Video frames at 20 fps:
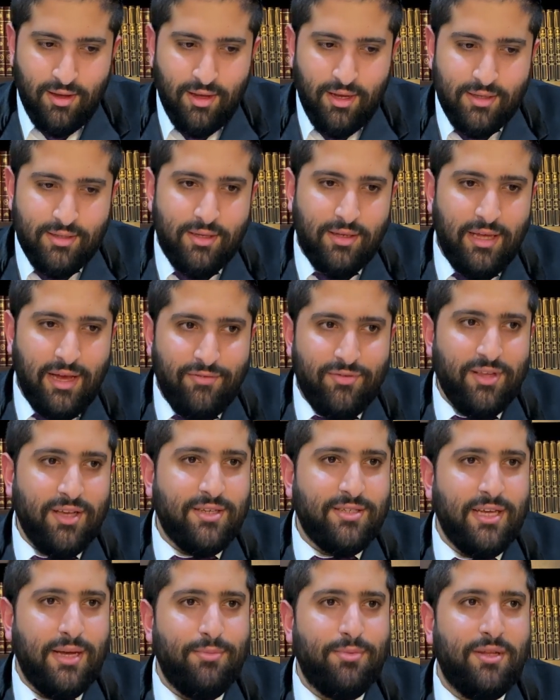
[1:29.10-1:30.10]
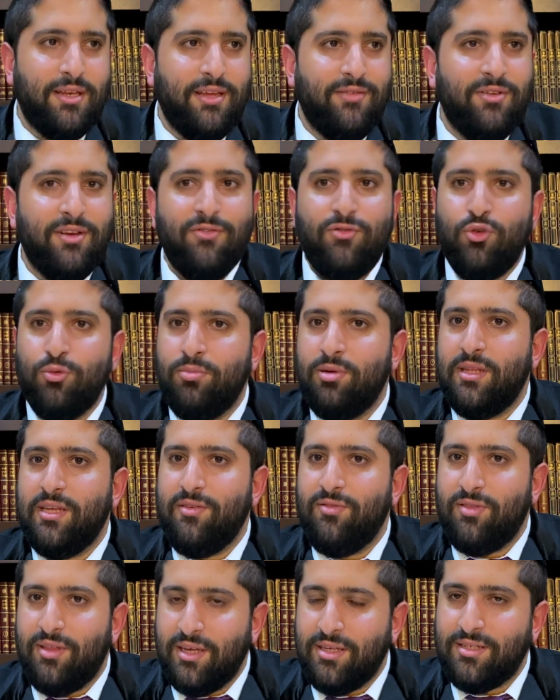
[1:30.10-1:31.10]
He said you have to accept that even if you
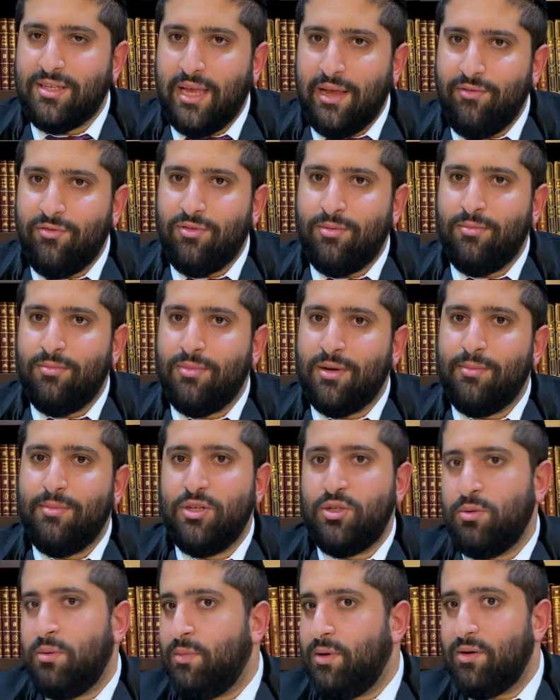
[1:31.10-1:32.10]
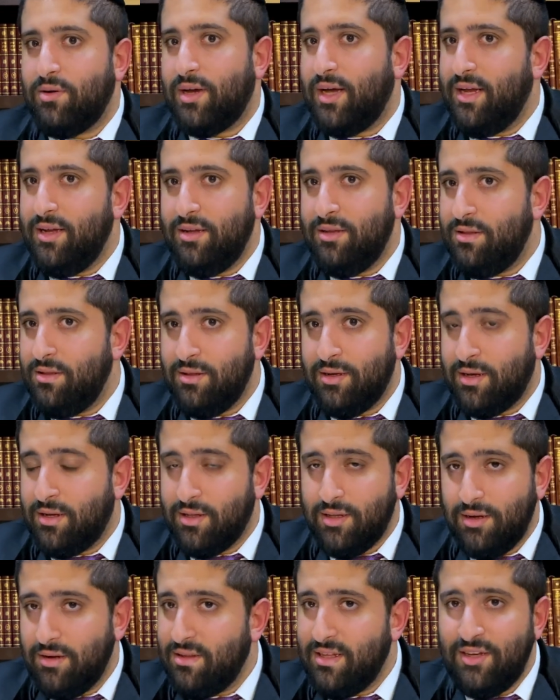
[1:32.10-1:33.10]
believe things came from Rabbi Shimon Bar Yochai,
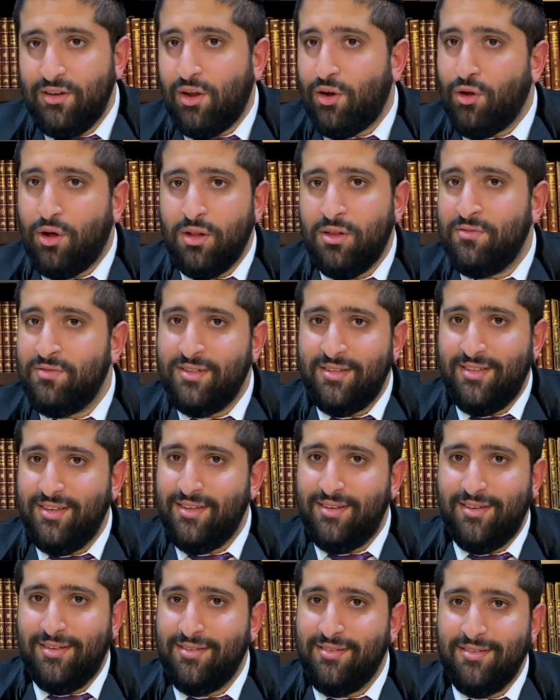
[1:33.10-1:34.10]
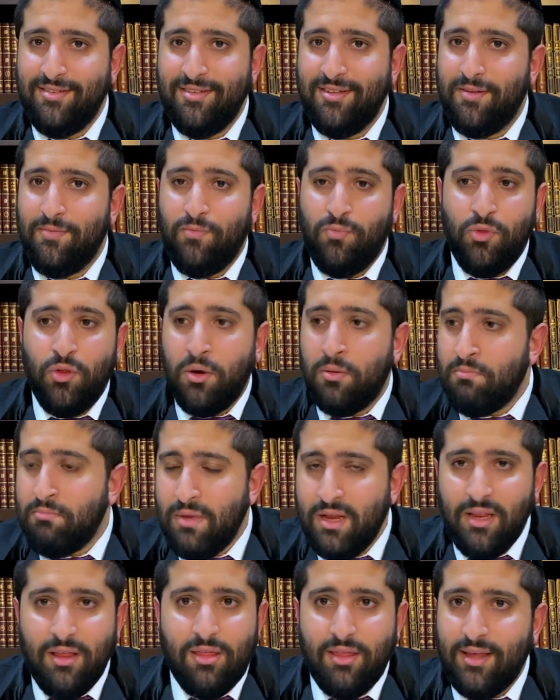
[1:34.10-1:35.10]
clearly not all of it did. There are
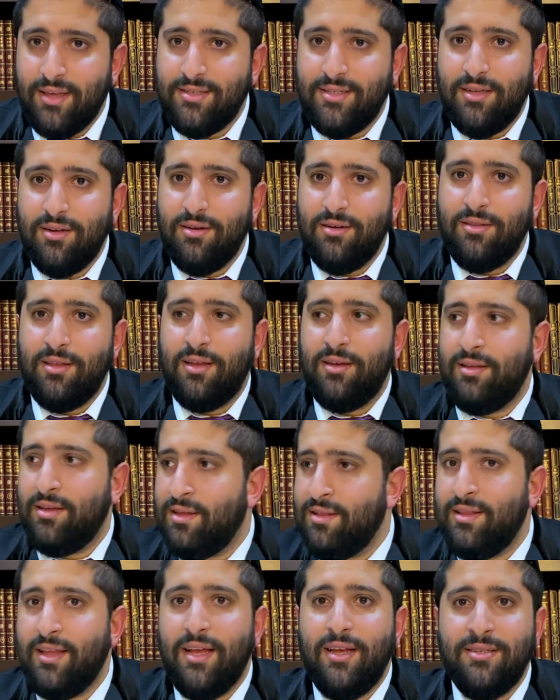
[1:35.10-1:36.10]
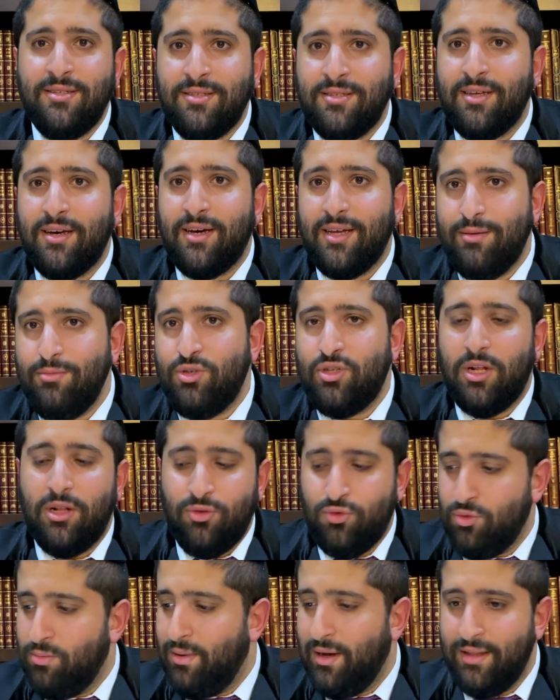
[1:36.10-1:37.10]
many things here that Yadei Zarim
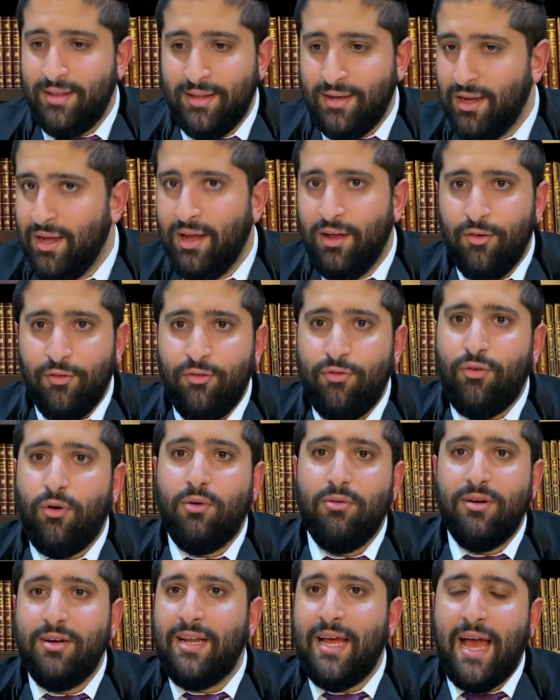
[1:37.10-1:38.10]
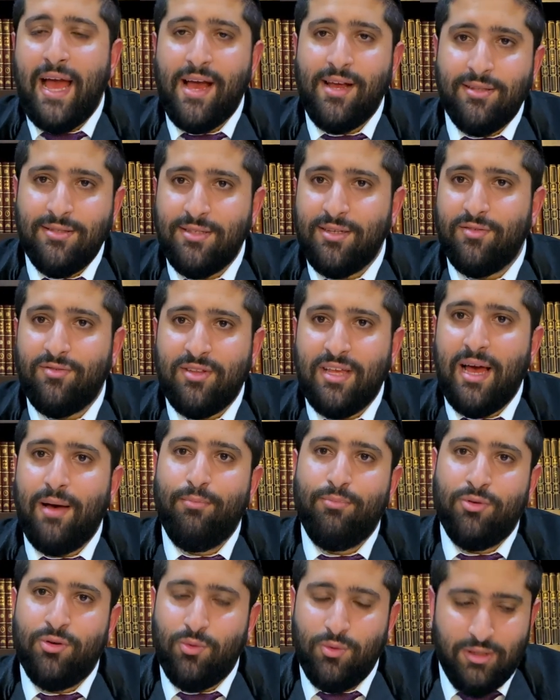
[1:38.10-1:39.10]
Shaltuba, that foreign hands have
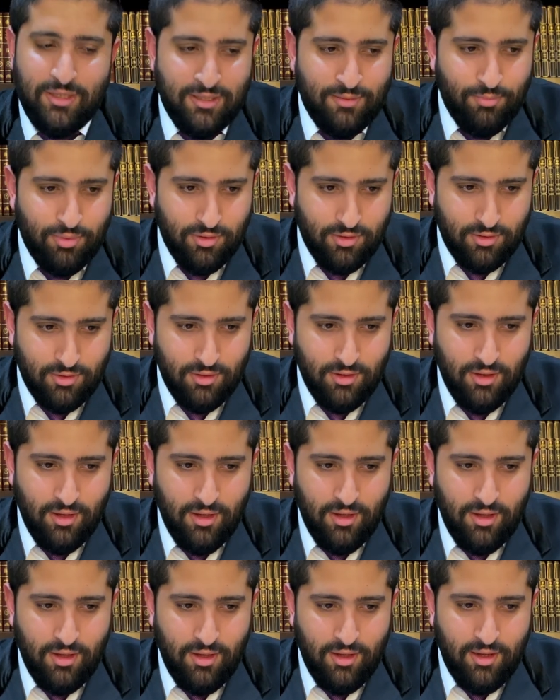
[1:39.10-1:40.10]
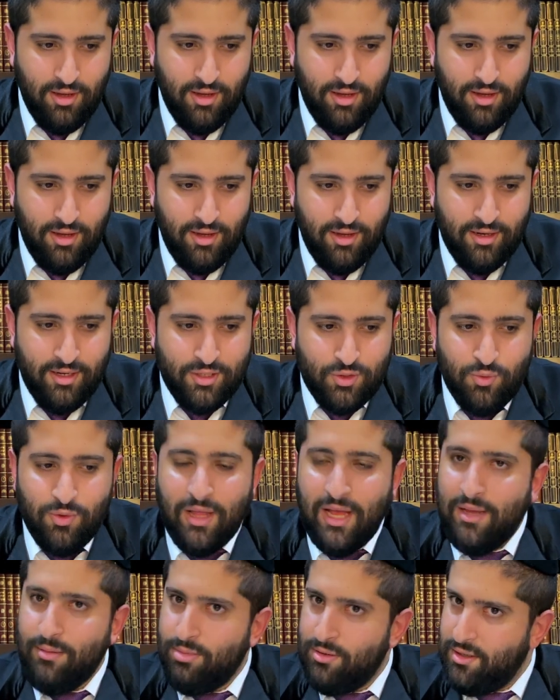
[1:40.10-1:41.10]
tampered with this book. And its
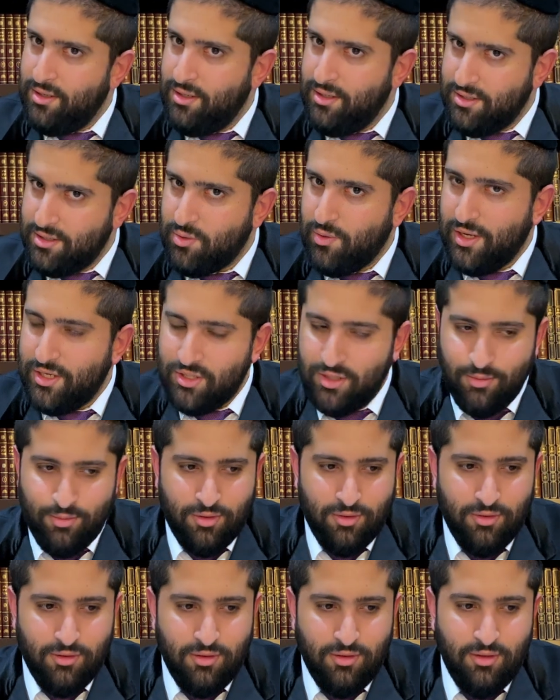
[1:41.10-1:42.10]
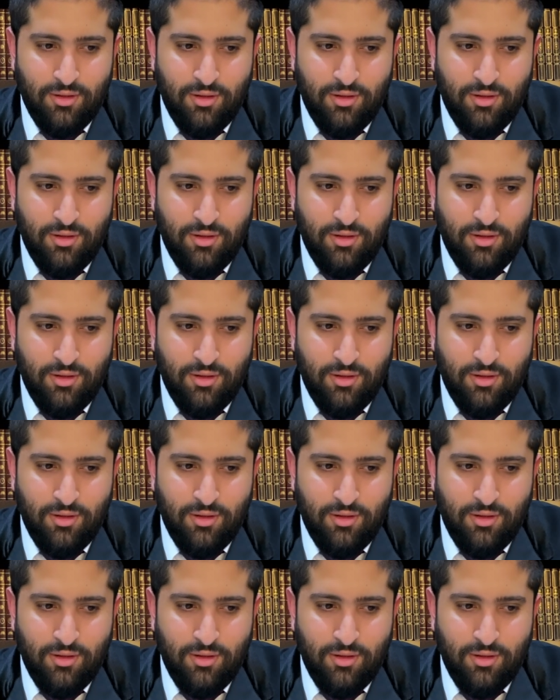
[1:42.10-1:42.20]
reliability is questionable.